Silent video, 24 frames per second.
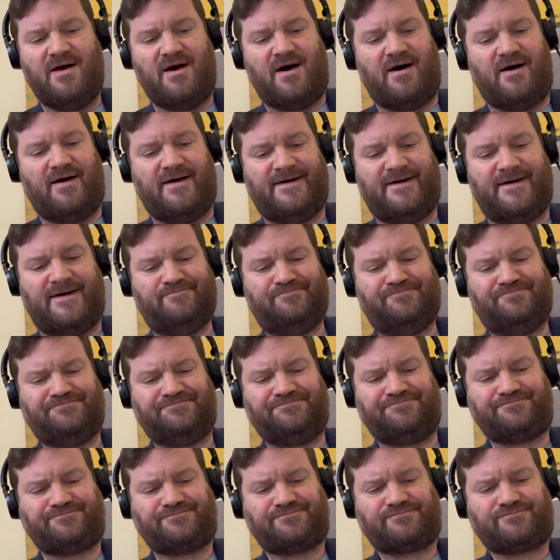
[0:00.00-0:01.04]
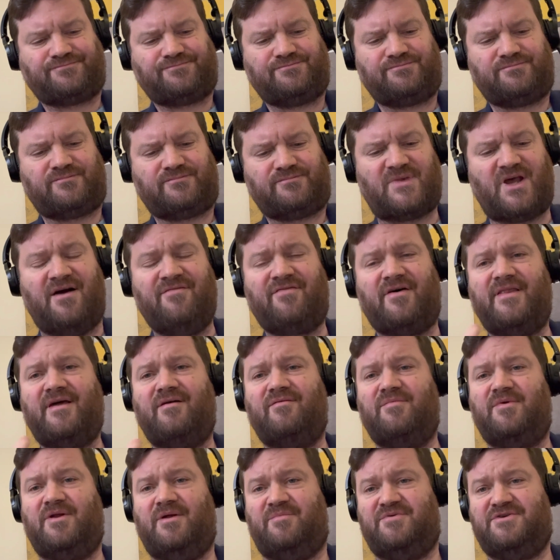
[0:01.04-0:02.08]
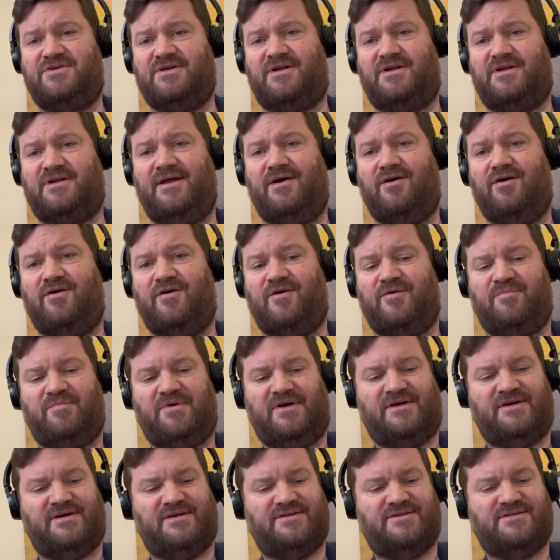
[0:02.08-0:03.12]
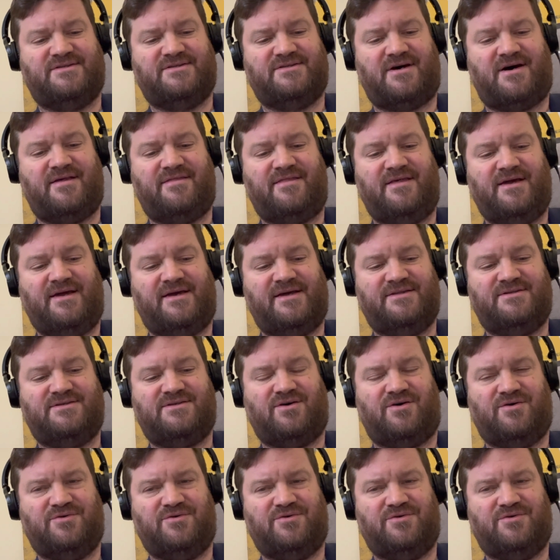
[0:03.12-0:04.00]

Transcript: I find that really particularly odd because I think it's